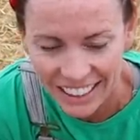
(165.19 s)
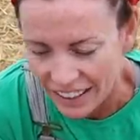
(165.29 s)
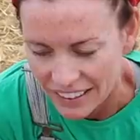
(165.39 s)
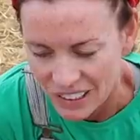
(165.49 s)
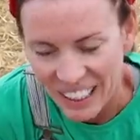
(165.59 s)

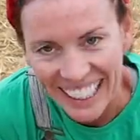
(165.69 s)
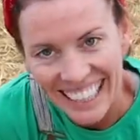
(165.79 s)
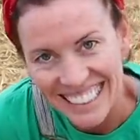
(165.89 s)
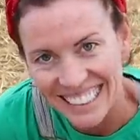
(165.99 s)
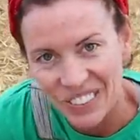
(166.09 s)
So I
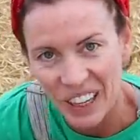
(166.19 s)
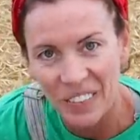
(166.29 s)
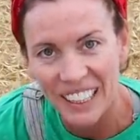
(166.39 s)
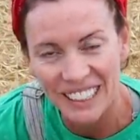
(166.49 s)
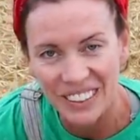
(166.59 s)
guess what I
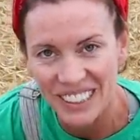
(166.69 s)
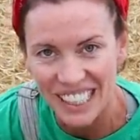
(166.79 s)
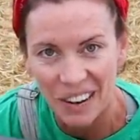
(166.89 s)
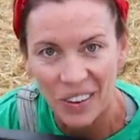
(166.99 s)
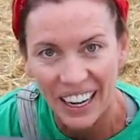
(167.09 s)
want to do is
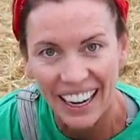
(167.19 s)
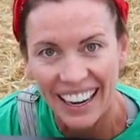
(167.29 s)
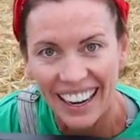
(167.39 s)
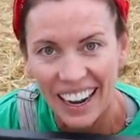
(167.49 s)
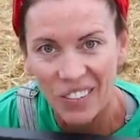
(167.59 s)
I want
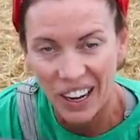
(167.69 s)
to